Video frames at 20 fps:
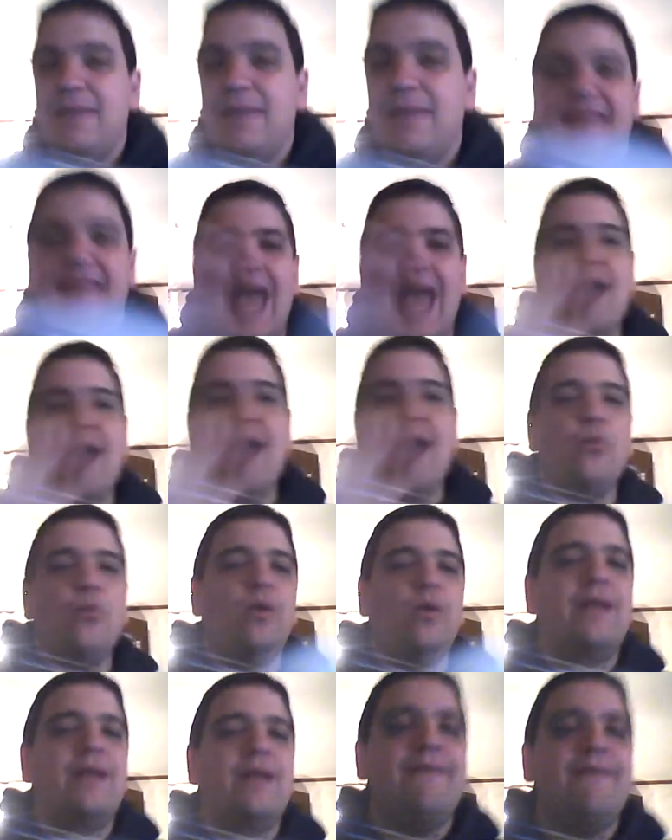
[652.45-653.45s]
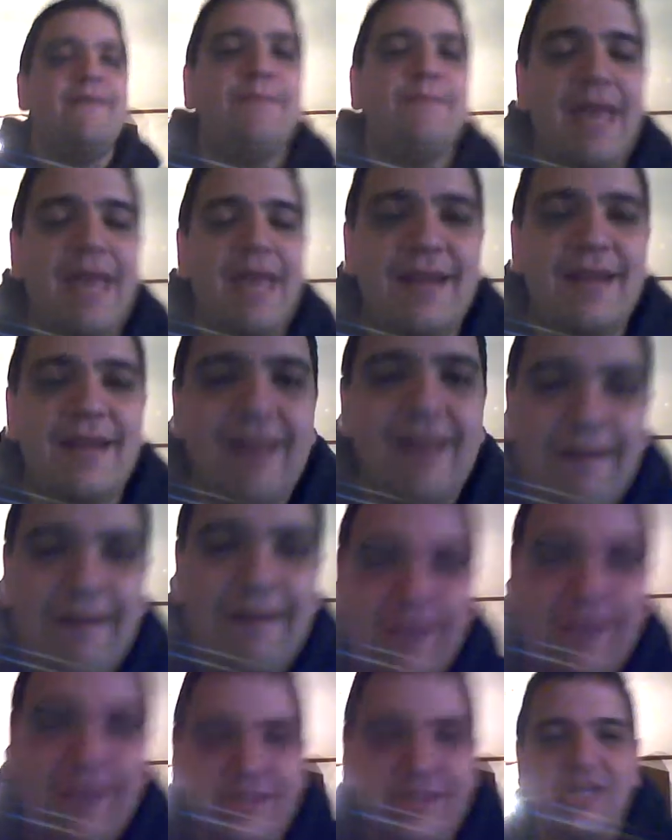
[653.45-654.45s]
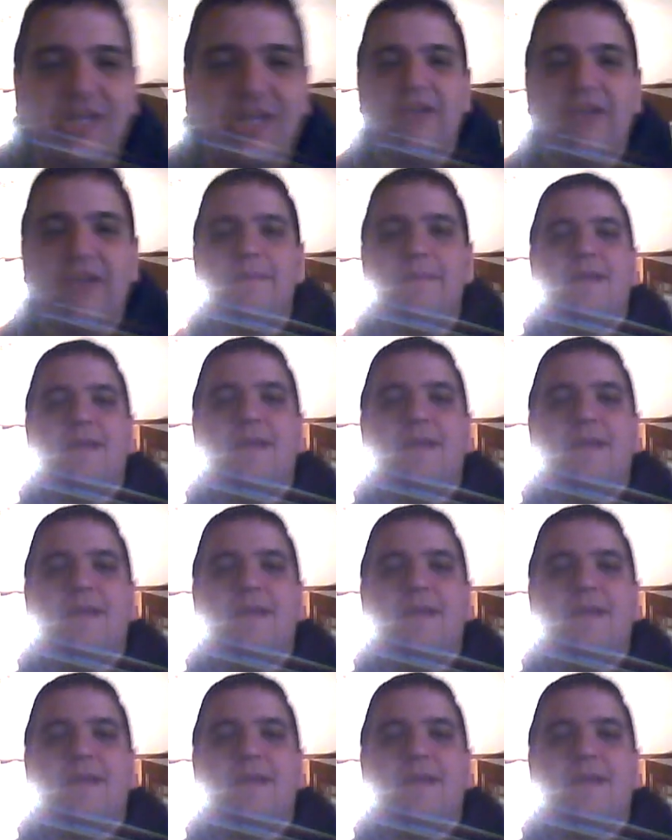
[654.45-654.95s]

but that wouldn't have made a difference, Joey,